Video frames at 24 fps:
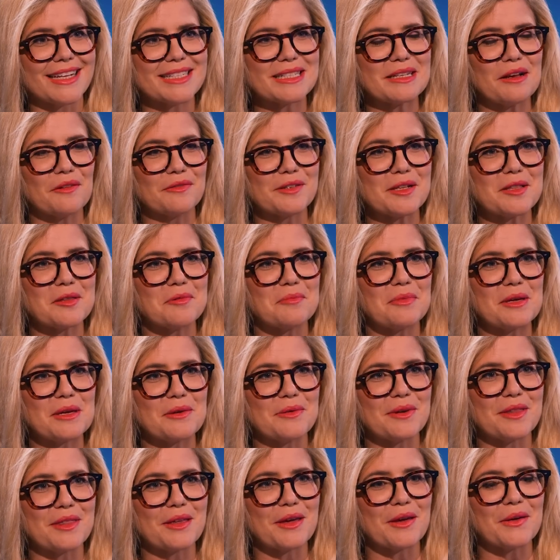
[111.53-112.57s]
It's lovely to be
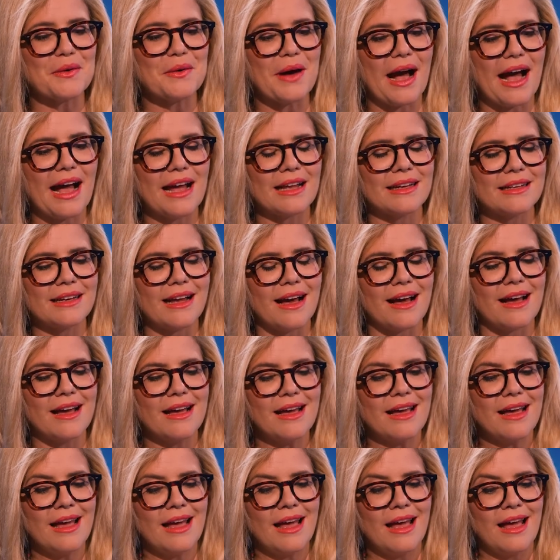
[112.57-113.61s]
with you. And
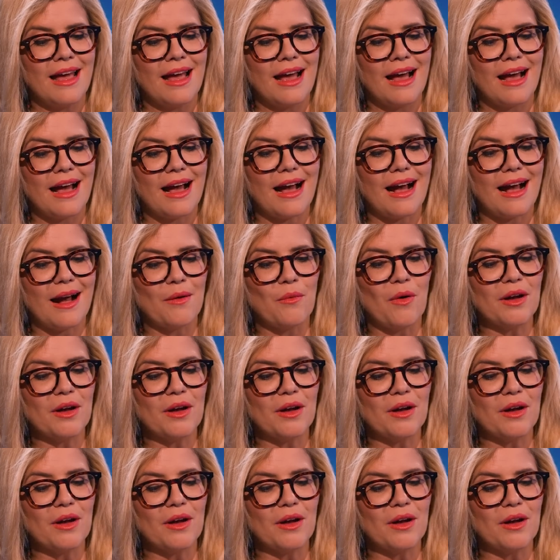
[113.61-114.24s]
I